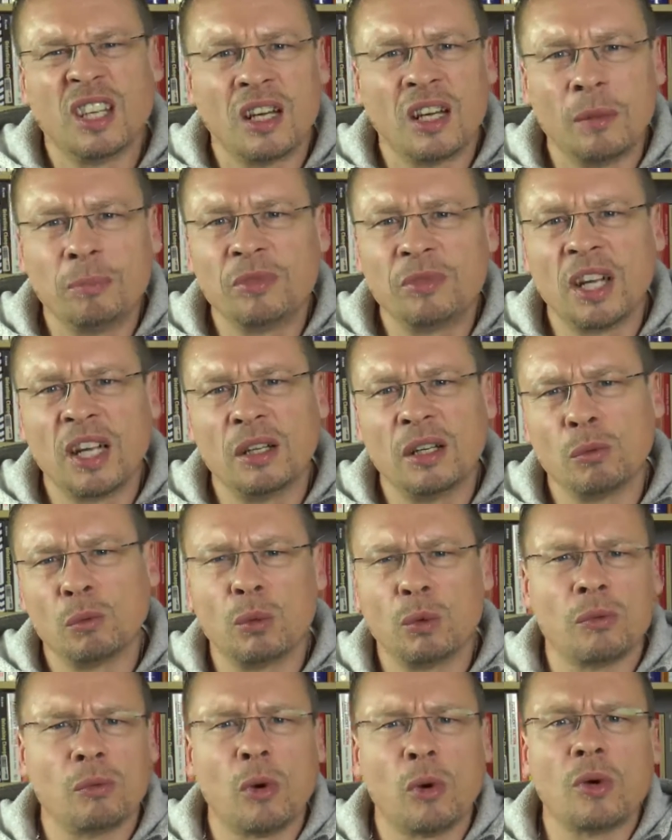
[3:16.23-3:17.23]
updated
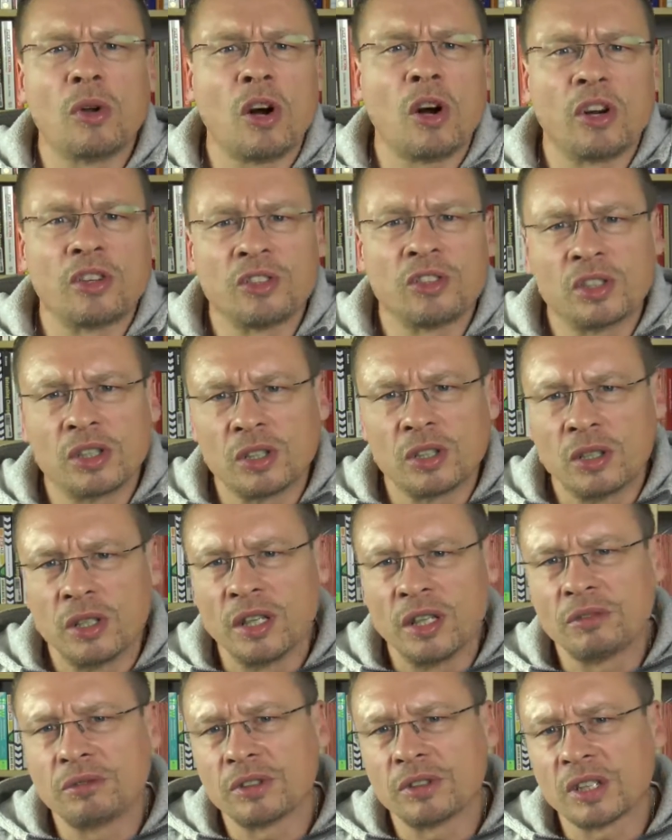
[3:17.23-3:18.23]
with one article
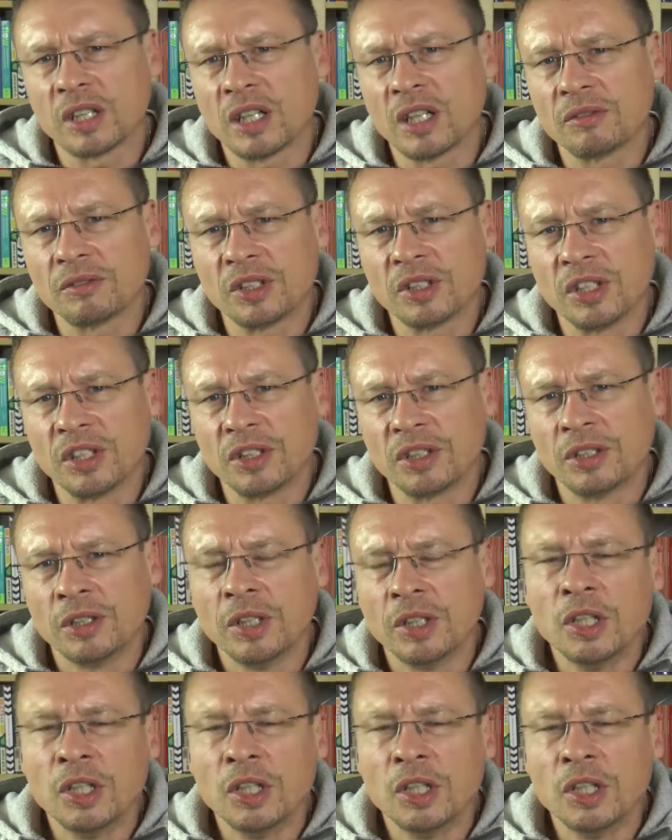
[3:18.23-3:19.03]
every half a year,